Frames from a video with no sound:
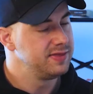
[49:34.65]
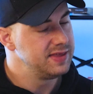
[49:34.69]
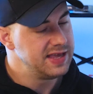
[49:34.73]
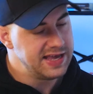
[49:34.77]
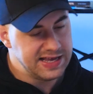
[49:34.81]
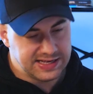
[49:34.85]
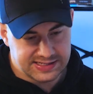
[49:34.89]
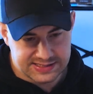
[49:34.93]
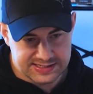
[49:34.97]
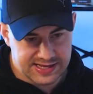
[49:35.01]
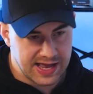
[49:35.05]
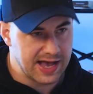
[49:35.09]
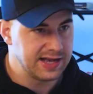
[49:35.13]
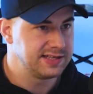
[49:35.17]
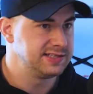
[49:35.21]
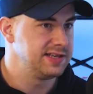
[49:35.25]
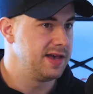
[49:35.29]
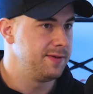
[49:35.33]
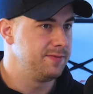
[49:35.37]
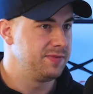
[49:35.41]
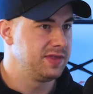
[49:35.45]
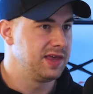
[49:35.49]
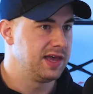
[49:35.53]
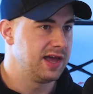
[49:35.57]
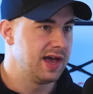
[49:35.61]
Exact
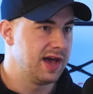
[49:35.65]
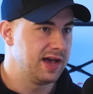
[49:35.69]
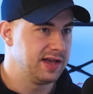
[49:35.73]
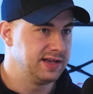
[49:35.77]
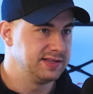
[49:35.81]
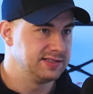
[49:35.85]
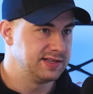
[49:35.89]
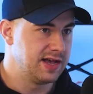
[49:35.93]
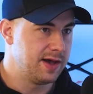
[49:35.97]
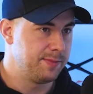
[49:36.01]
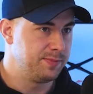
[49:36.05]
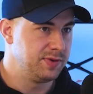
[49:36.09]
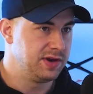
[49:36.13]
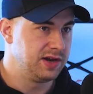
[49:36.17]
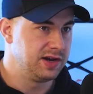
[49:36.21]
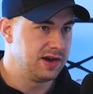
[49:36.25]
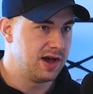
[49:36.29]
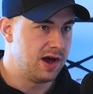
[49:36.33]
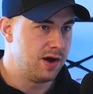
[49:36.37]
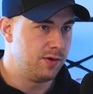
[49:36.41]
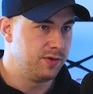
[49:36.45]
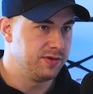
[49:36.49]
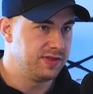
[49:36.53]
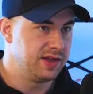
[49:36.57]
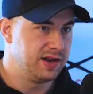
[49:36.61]
same thing is happening
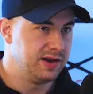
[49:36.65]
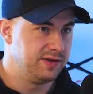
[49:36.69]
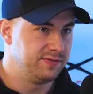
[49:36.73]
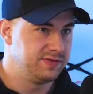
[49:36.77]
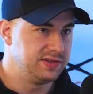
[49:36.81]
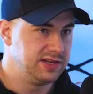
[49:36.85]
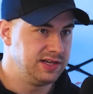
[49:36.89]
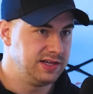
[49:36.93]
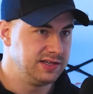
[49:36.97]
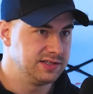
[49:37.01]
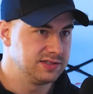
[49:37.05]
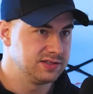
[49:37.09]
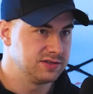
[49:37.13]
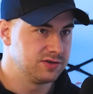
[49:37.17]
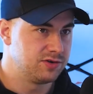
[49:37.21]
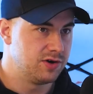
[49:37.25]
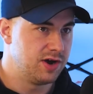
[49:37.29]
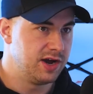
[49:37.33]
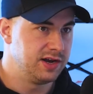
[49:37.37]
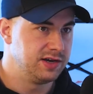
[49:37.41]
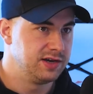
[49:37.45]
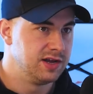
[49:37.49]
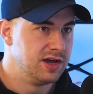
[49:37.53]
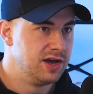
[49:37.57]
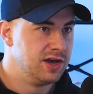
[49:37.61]
now with NFTs,
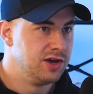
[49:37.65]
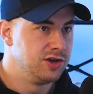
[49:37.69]
right?